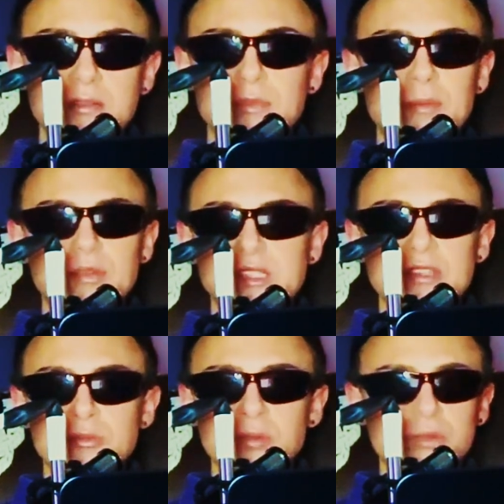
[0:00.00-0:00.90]
People see
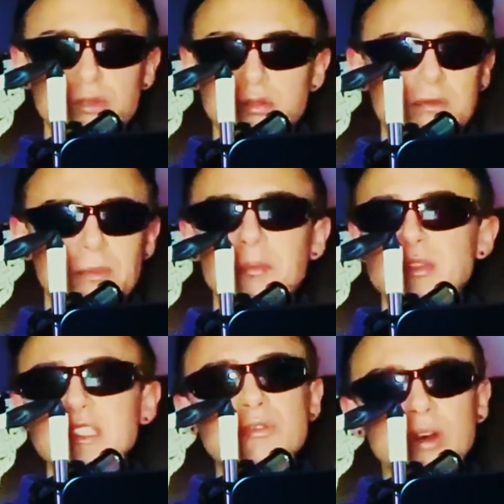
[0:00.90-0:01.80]
through all
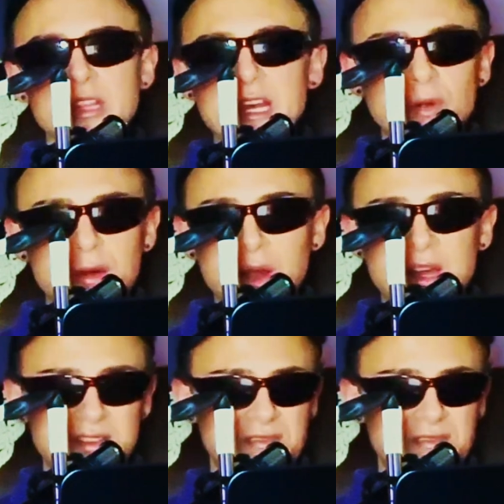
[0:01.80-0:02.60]
that rah-rah.